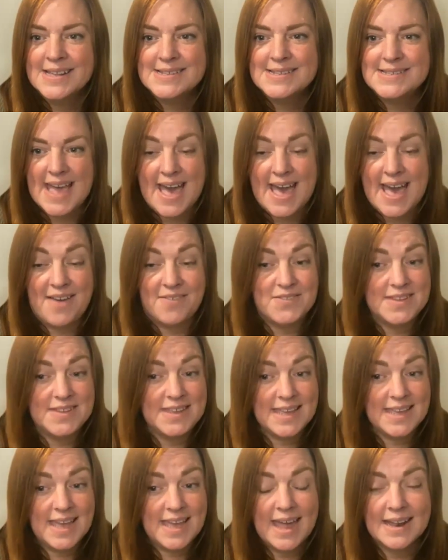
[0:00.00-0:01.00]
Daphne
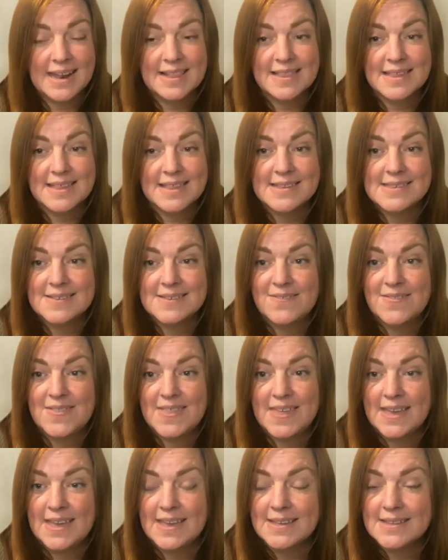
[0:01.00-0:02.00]
had a list of
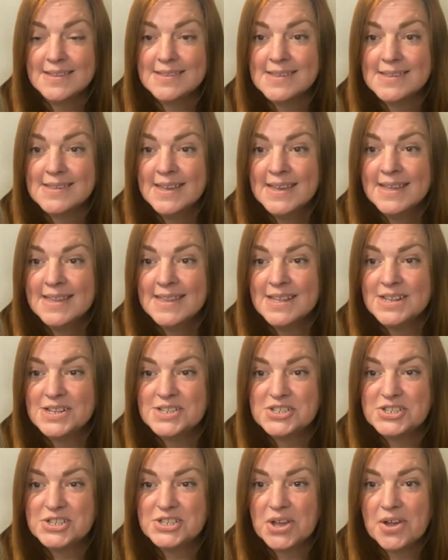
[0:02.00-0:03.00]
things that
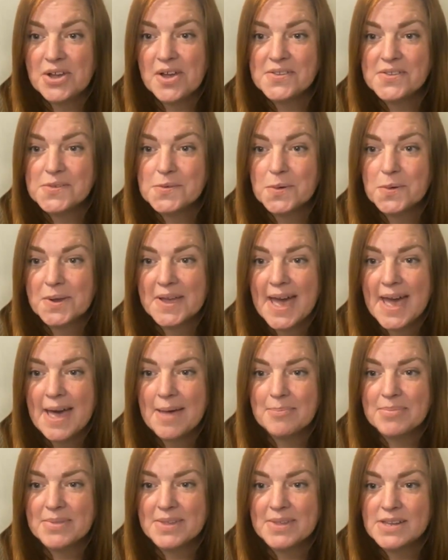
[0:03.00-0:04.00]
she also
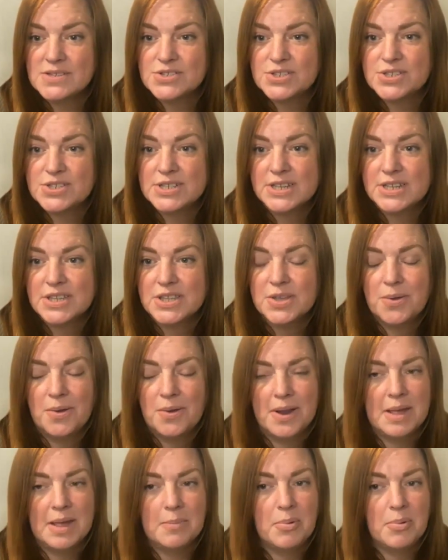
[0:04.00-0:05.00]
accomplished,
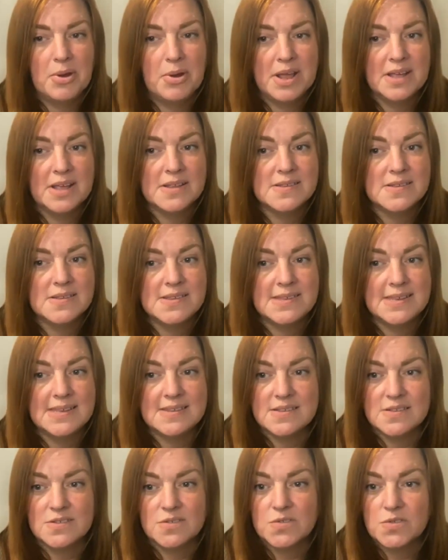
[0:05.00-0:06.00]
including putting
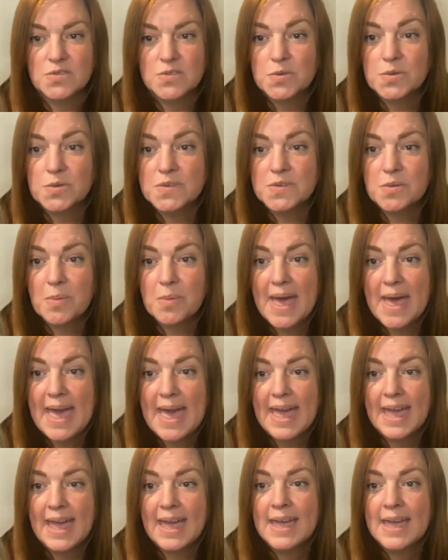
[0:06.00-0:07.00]
seasonal tools
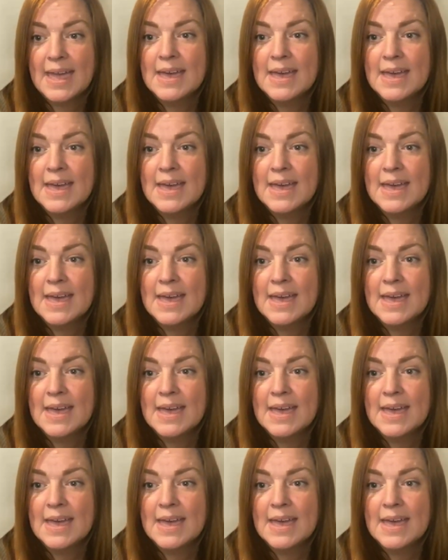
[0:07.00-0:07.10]
away,